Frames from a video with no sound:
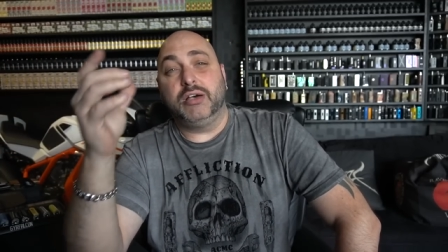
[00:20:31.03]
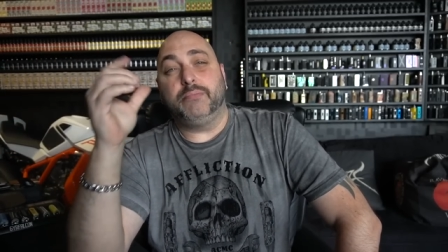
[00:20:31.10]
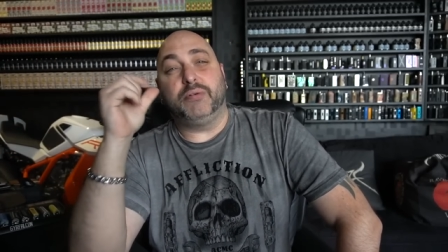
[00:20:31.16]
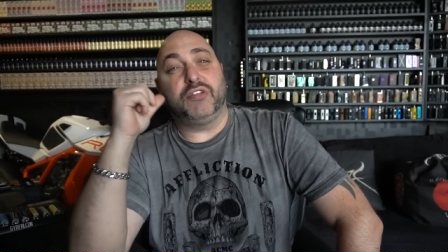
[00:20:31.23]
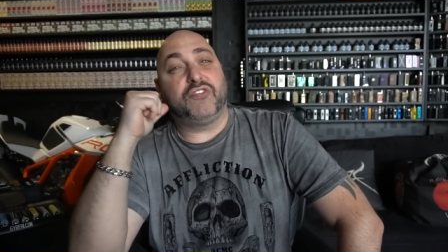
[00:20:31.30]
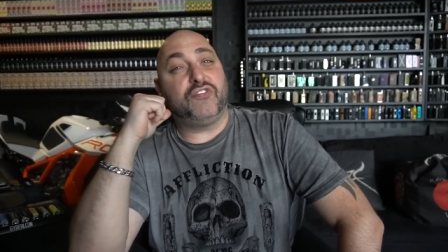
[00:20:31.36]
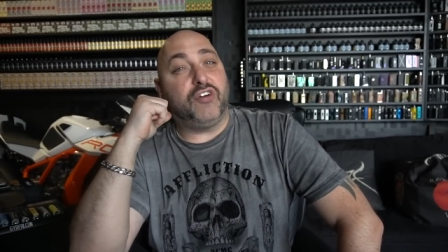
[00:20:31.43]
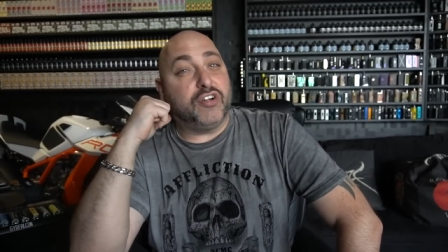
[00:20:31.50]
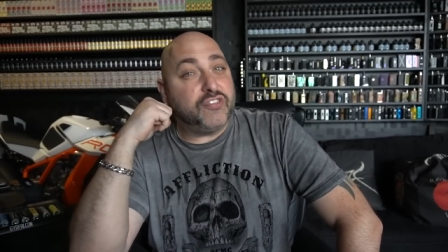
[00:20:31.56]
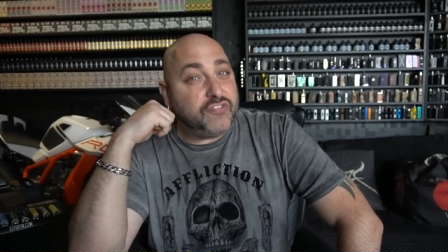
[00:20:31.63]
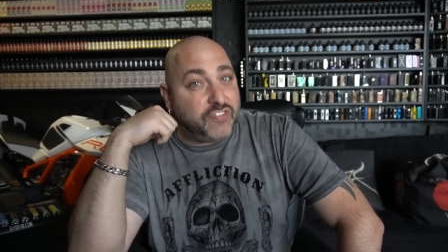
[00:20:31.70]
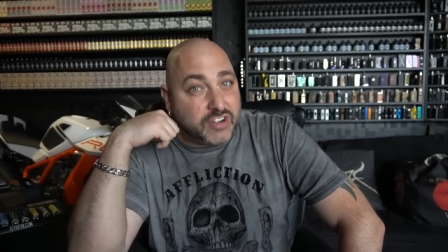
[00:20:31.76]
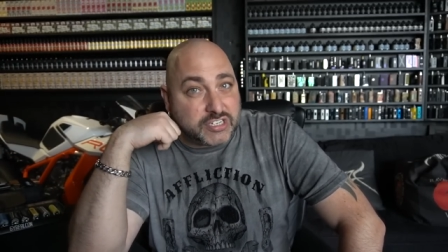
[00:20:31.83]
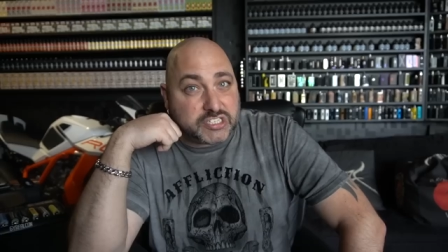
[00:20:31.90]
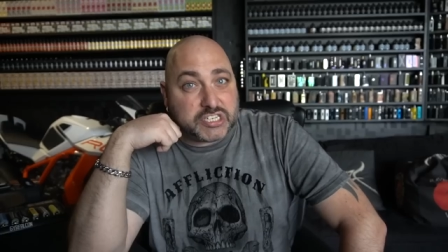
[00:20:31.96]
but as far as
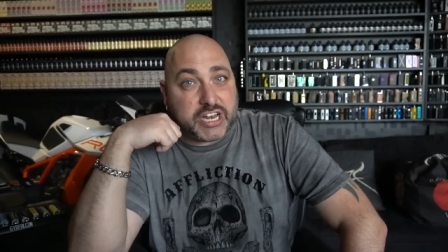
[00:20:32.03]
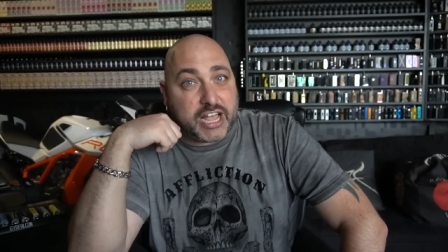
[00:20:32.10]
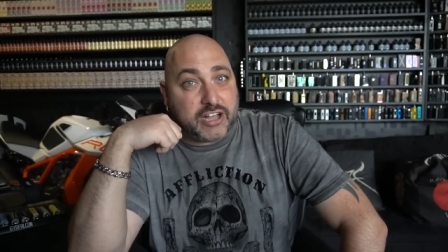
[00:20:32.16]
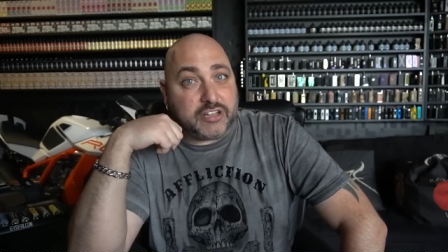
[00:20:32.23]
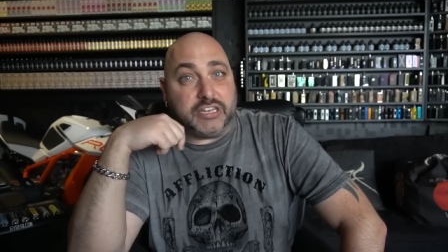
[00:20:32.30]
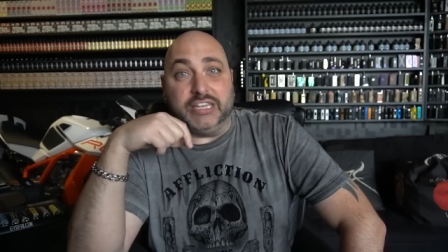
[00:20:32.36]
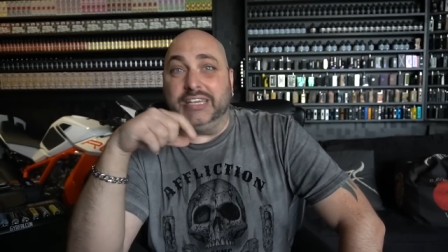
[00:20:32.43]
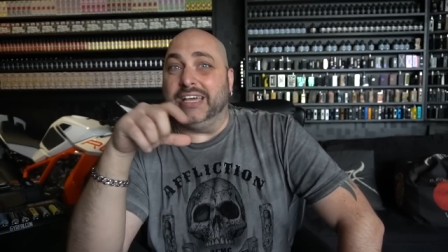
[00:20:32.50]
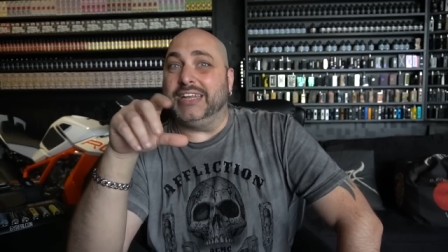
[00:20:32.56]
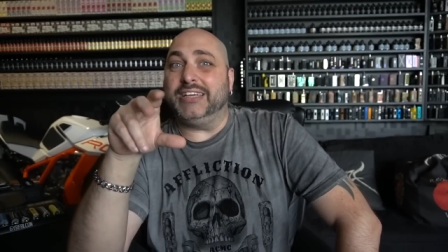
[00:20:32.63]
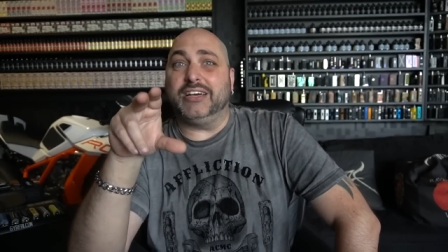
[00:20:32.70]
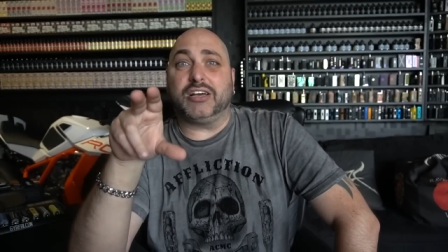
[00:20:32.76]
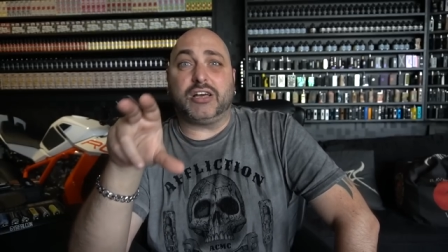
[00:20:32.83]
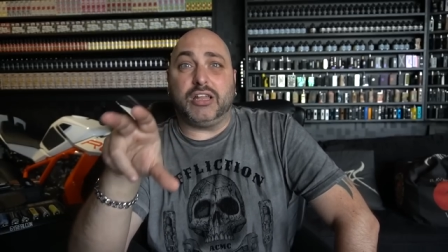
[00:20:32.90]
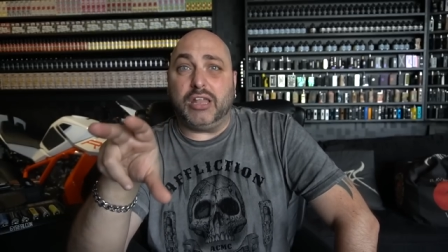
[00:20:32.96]
functionality,
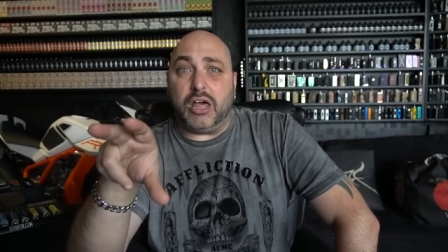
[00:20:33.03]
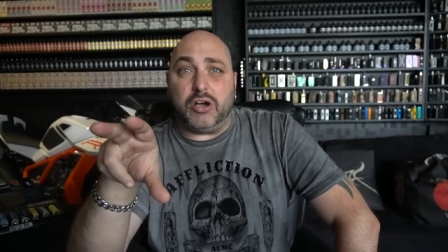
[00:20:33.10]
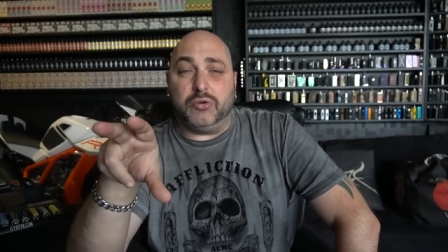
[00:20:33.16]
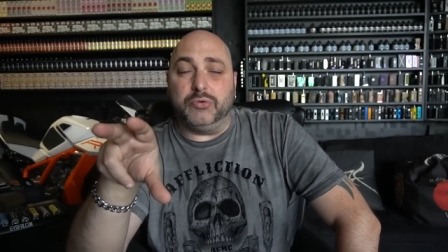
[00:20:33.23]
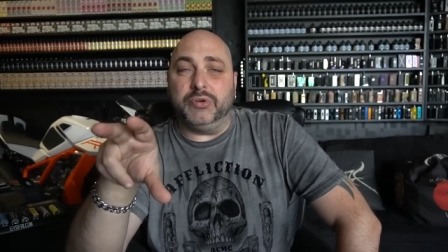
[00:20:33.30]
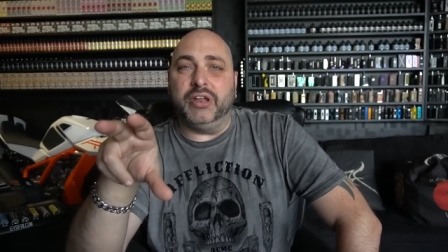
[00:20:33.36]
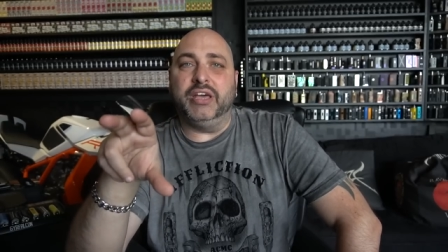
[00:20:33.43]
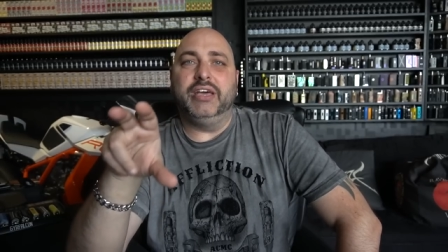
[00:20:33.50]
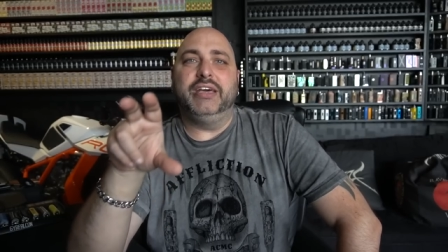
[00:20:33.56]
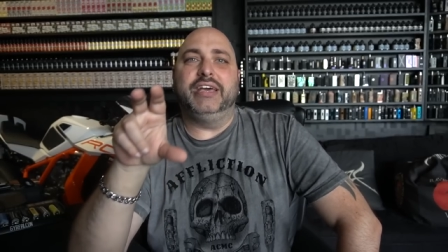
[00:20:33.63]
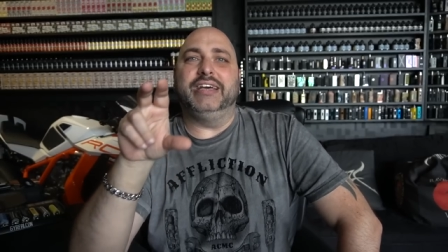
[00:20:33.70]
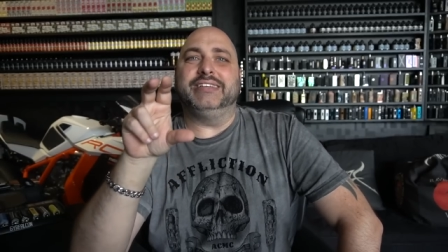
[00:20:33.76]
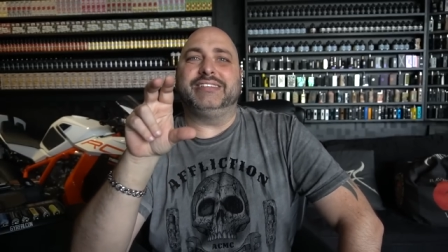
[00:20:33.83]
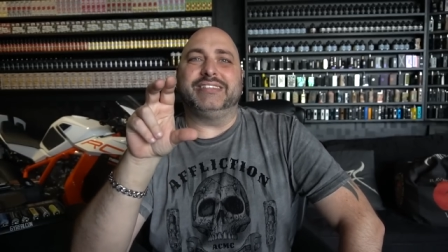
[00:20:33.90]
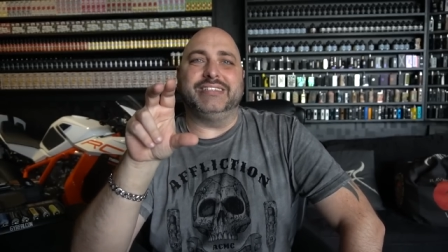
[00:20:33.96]
getting a clone
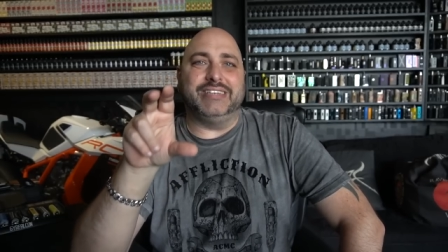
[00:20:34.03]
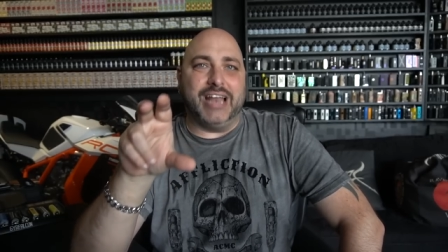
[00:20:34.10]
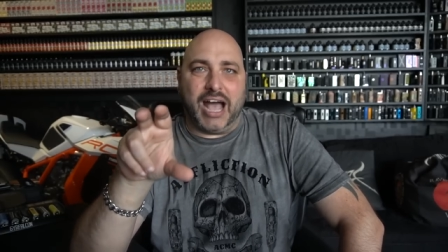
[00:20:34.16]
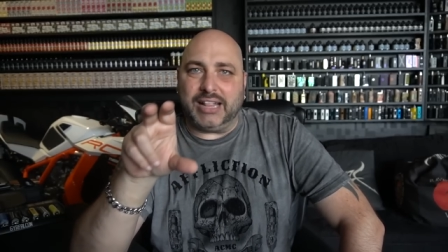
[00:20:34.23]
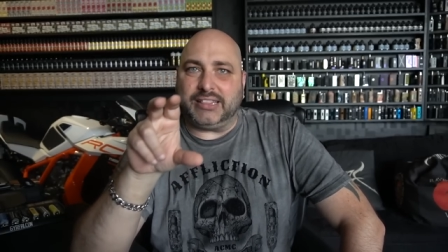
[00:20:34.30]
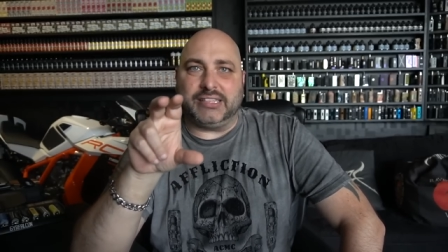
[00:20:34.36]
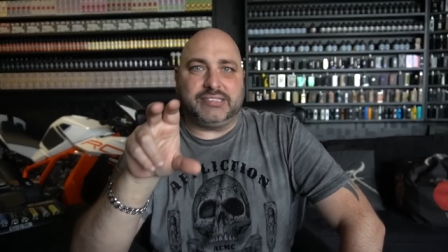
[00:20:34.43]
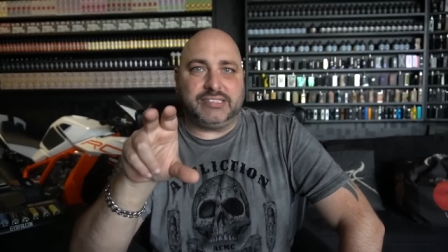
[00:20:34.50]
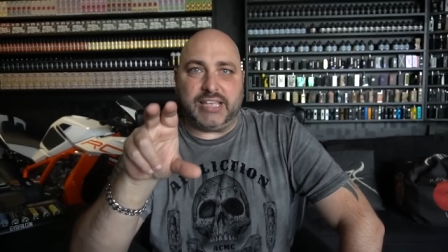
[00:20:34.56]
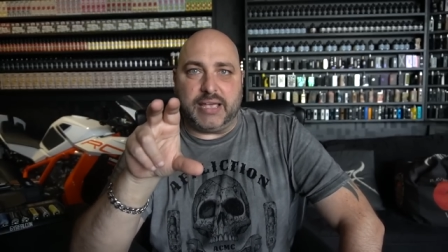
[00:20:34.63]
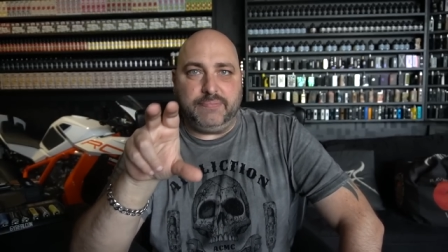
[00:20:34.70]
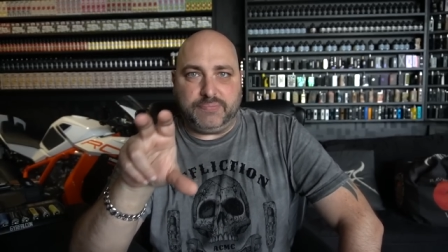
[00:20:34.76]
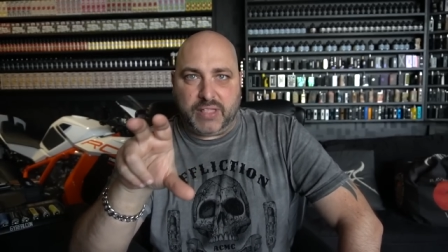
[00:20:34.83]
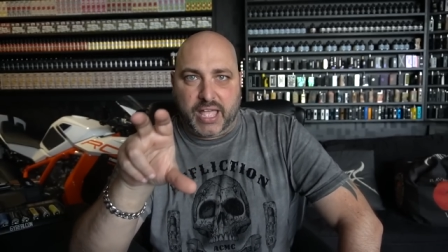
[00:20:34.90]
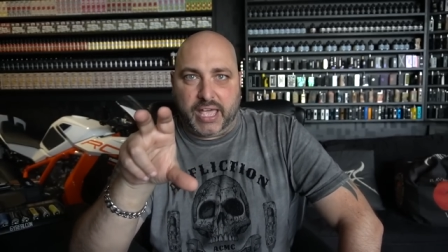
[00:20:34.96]
is not the
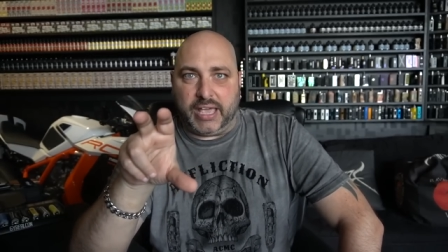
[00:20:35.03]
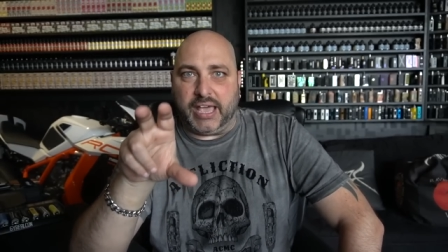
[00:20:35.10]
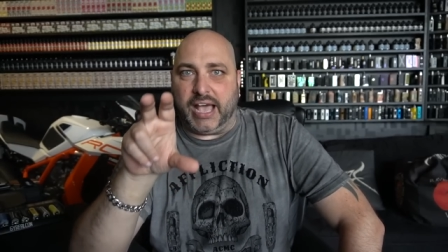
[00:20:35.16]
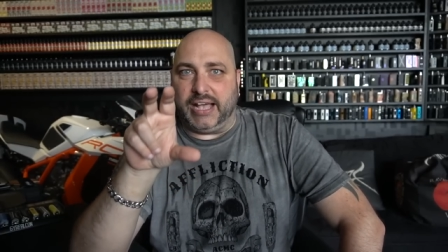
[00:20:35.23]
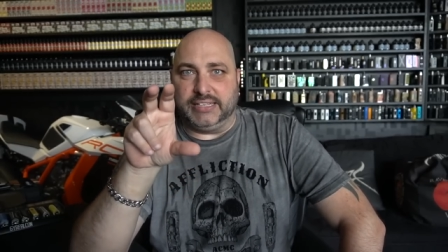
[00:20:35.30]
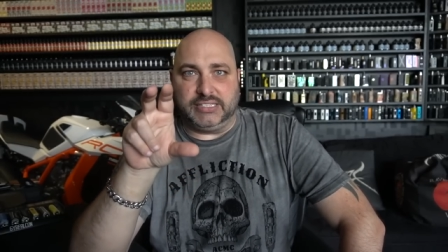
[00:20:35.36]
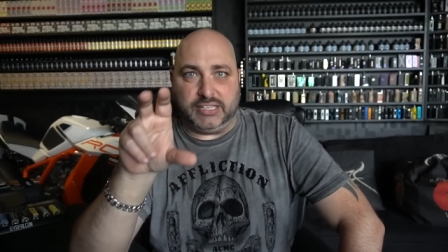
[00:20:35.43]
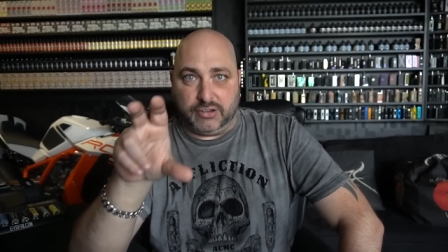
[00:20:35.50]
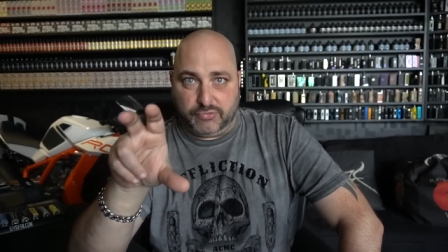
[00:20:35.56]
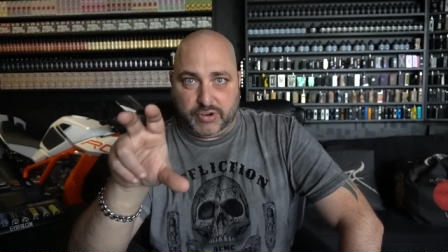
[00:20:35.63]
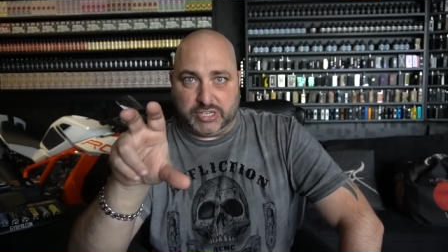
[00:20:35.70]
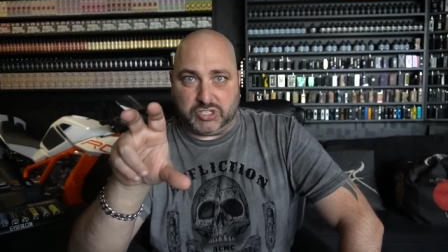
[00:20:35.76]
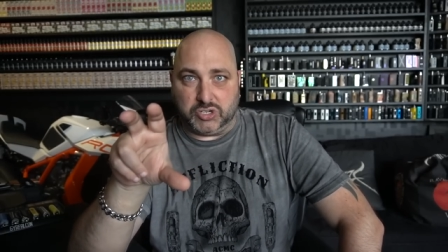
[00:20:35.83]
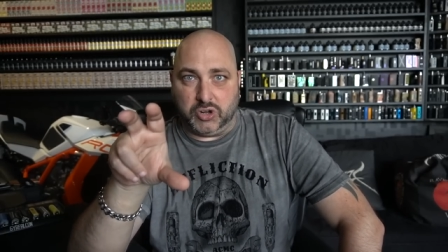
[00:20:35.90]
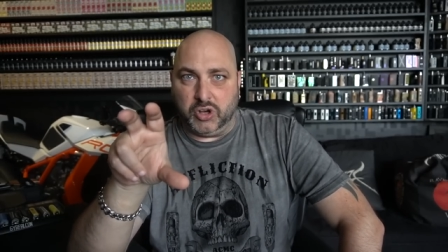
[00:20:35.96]
same thing as the
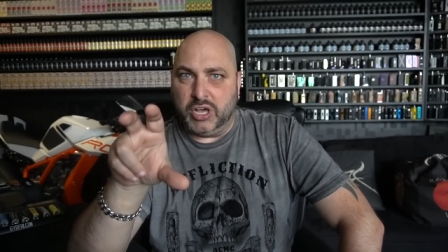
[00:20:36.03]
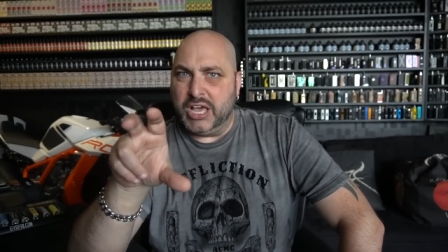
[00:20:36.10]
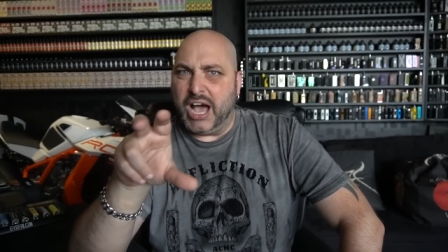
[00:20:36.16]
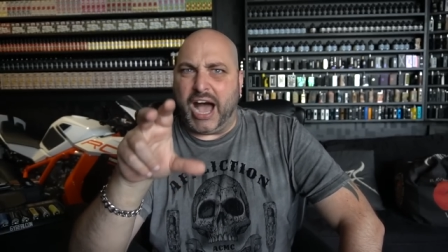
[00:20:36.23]
original.